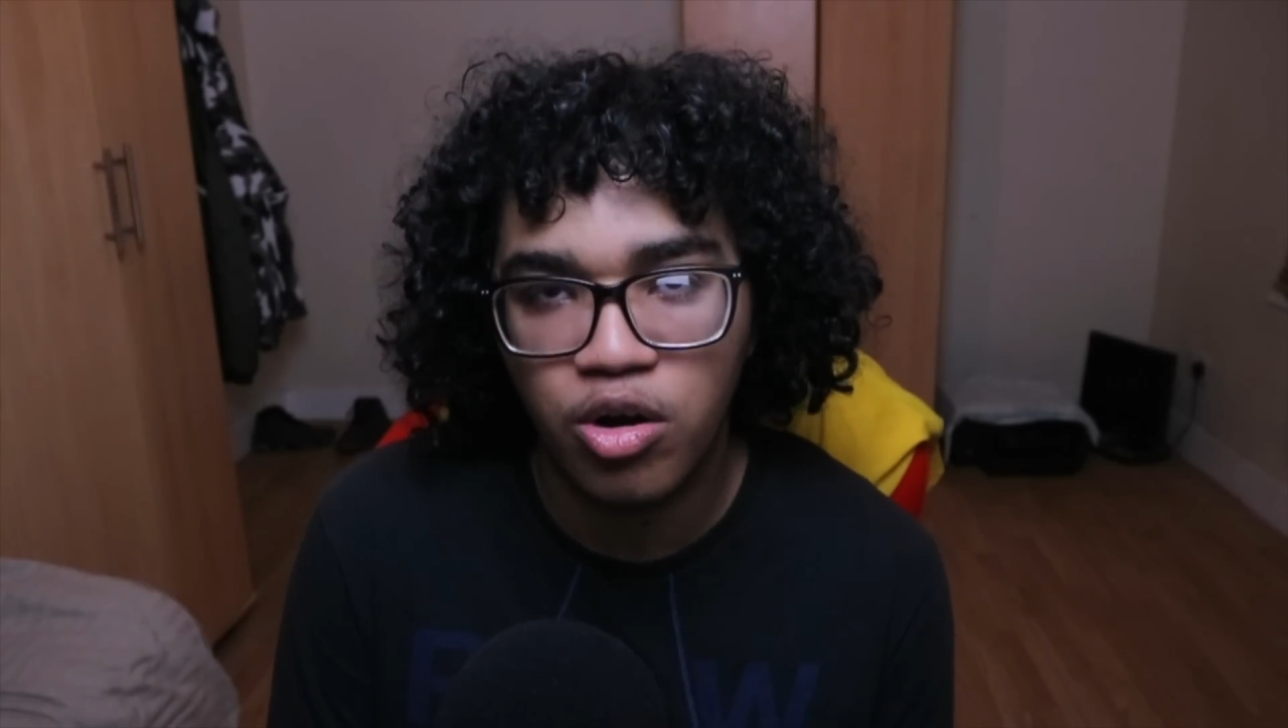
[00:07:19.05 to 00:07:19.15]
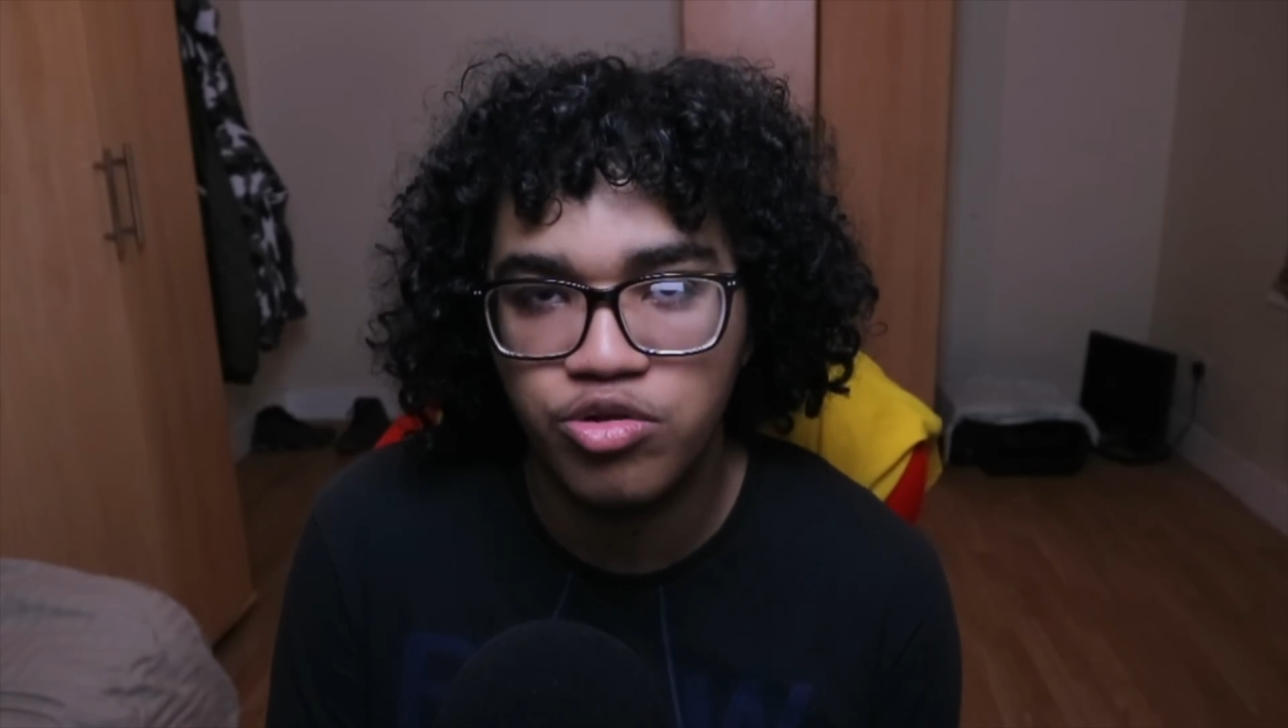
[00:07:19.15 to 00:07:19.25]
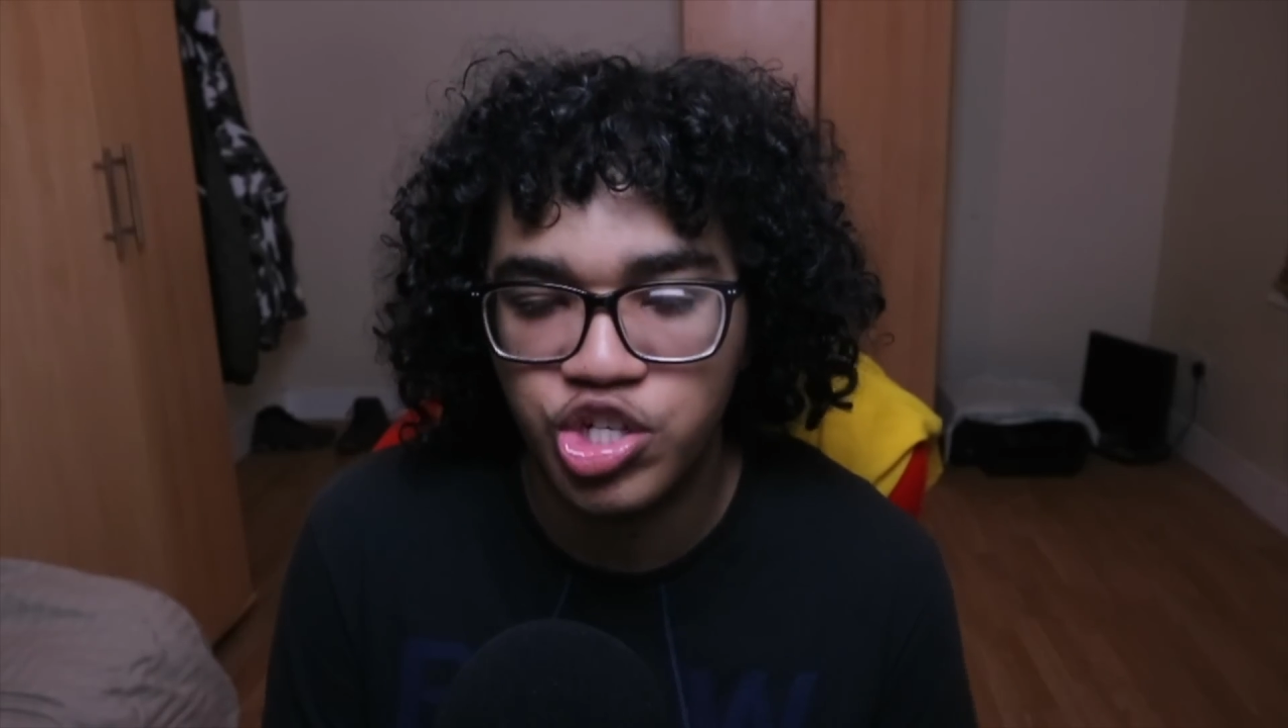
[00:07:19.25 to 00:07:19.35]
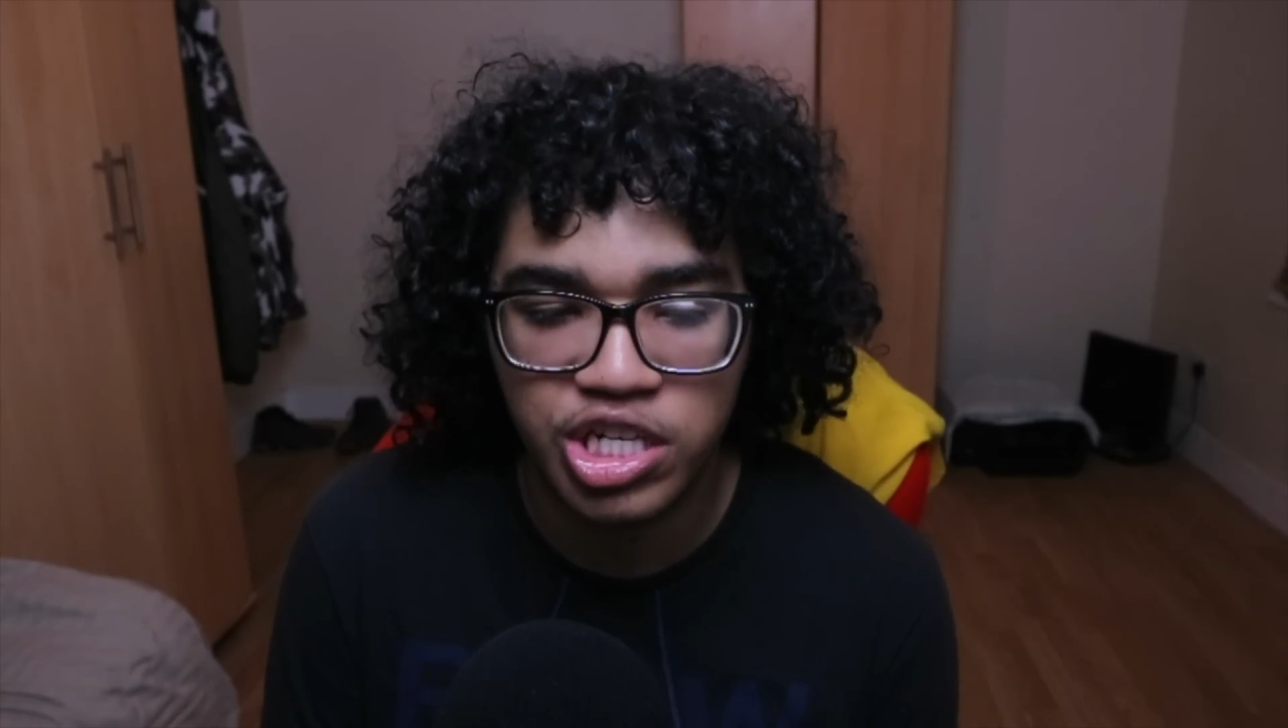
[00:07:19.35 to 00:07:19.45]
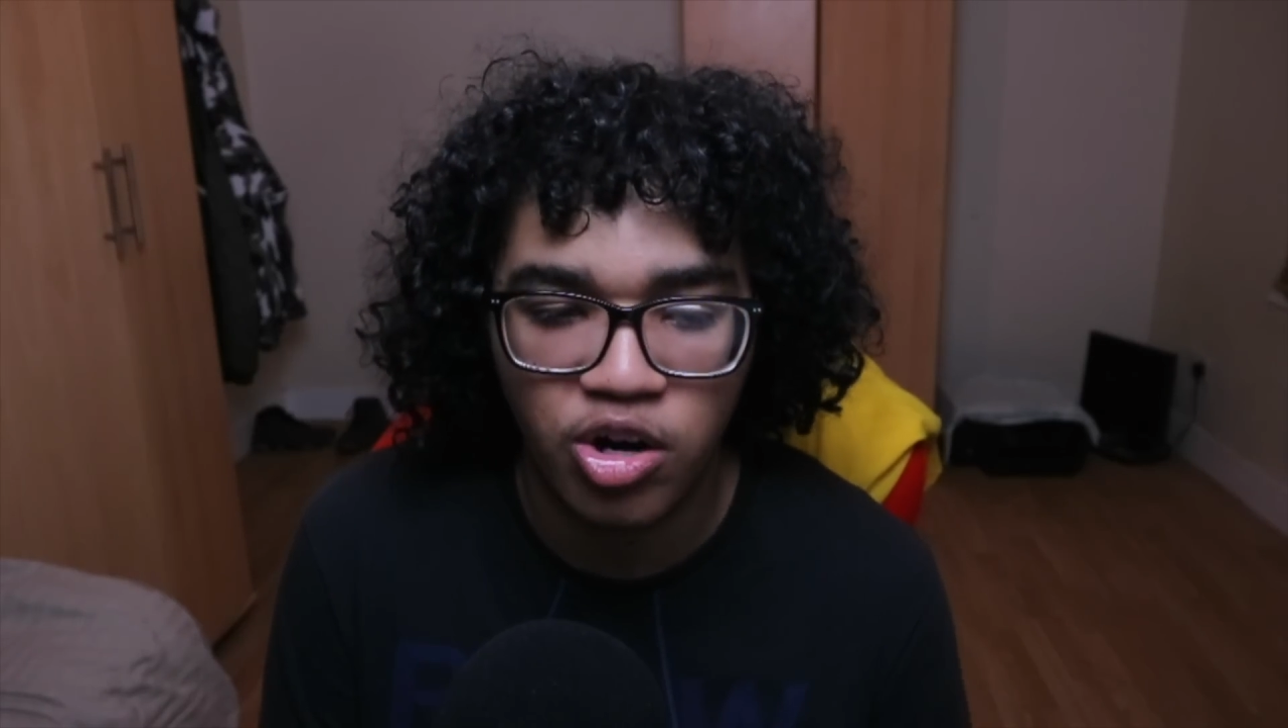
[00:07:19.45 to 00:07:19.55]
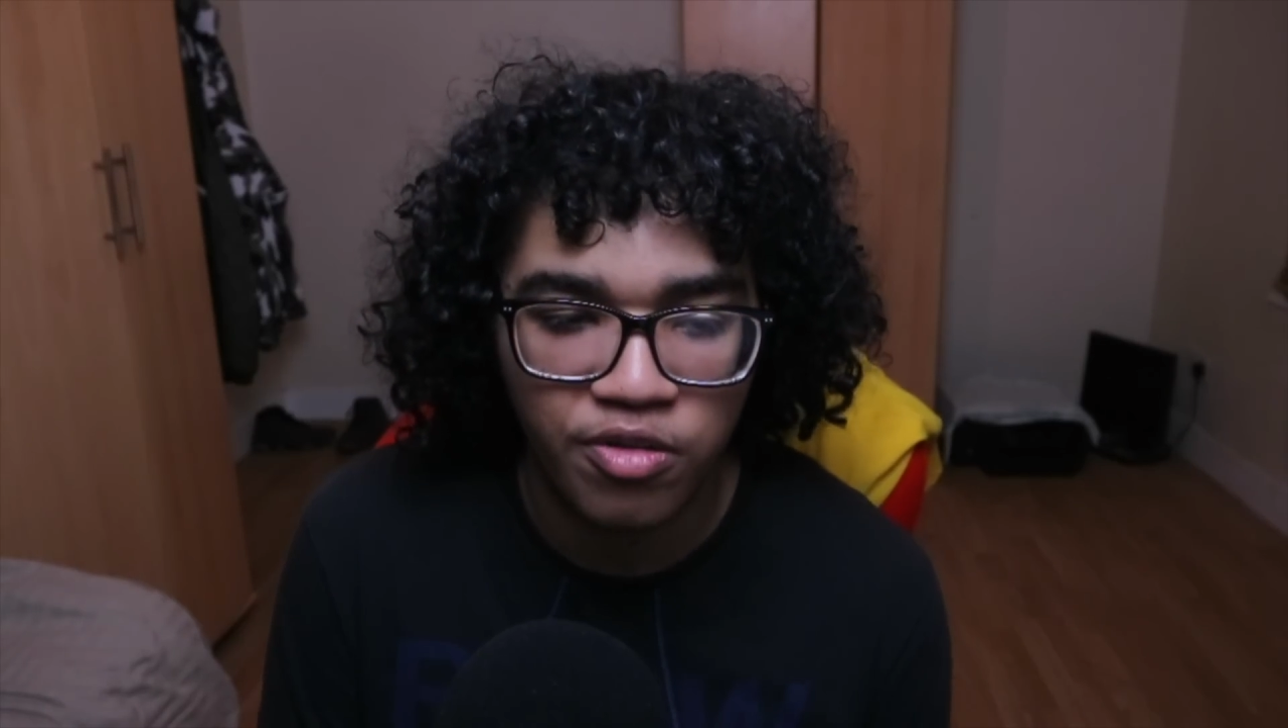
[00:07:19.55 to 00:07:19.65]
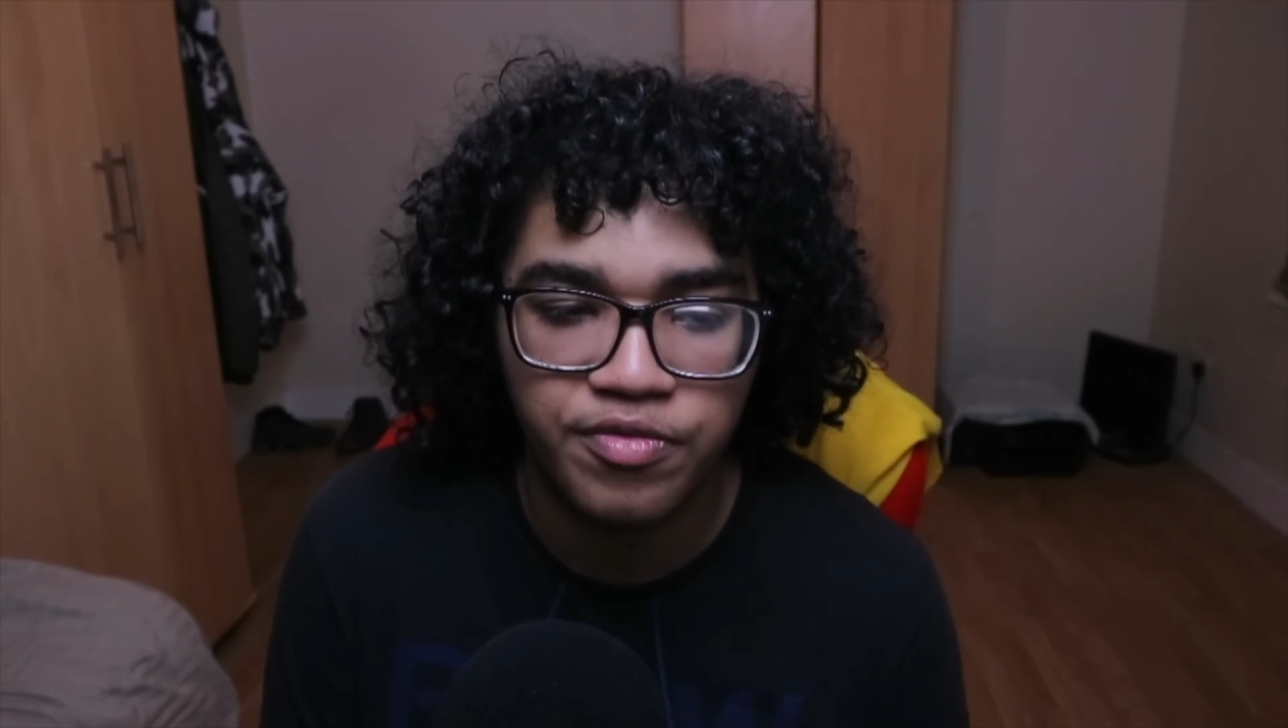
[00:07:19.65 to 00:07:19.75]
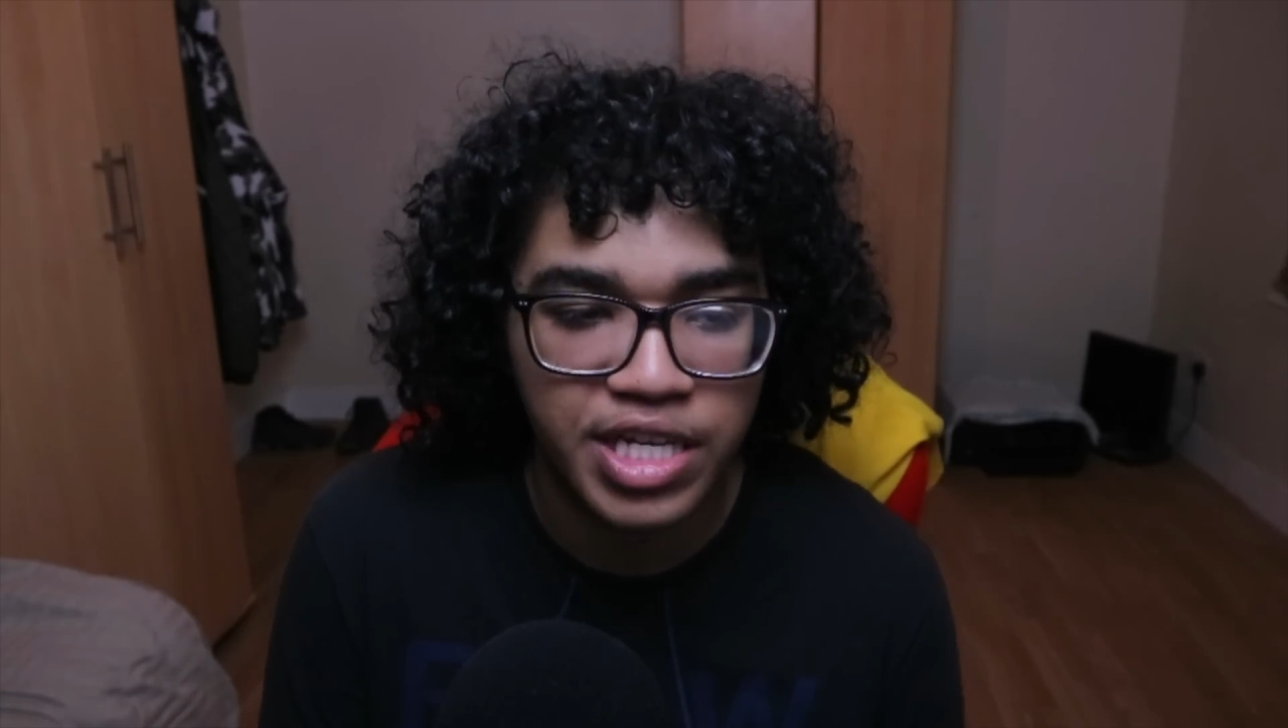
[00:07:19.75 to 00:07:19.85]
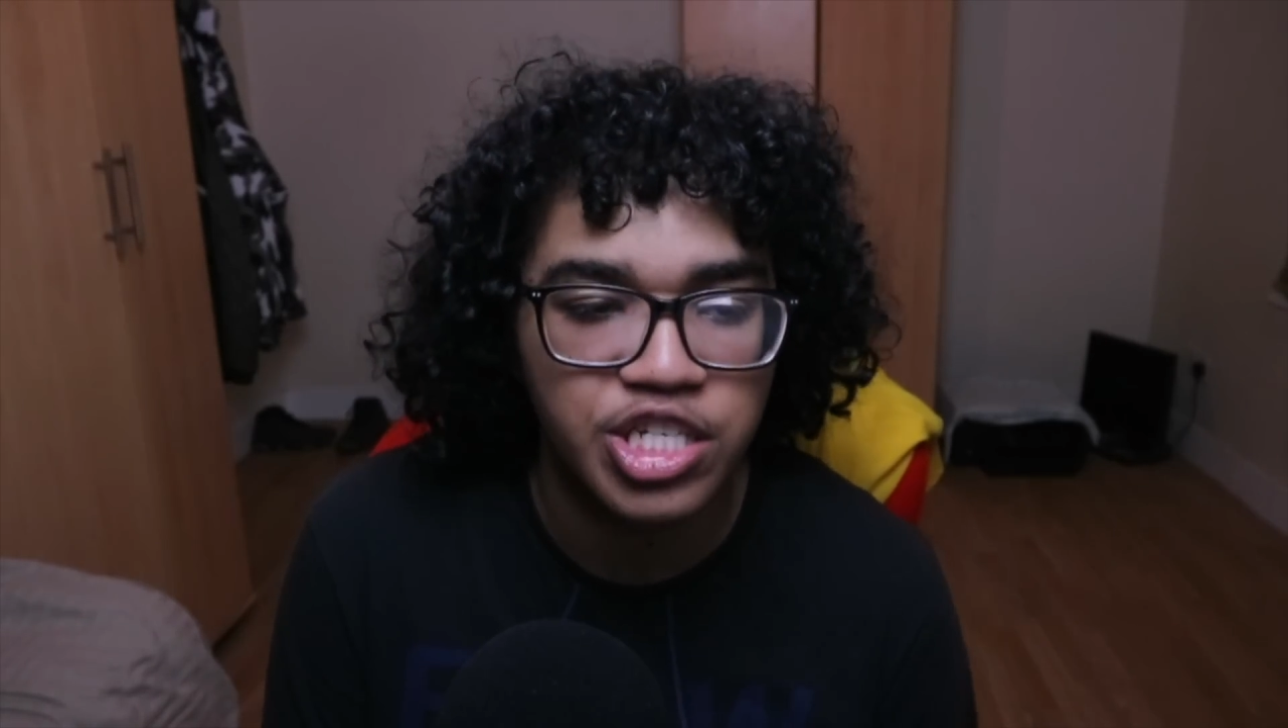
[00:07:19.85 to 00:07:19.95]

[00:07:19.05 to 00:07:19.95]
OG of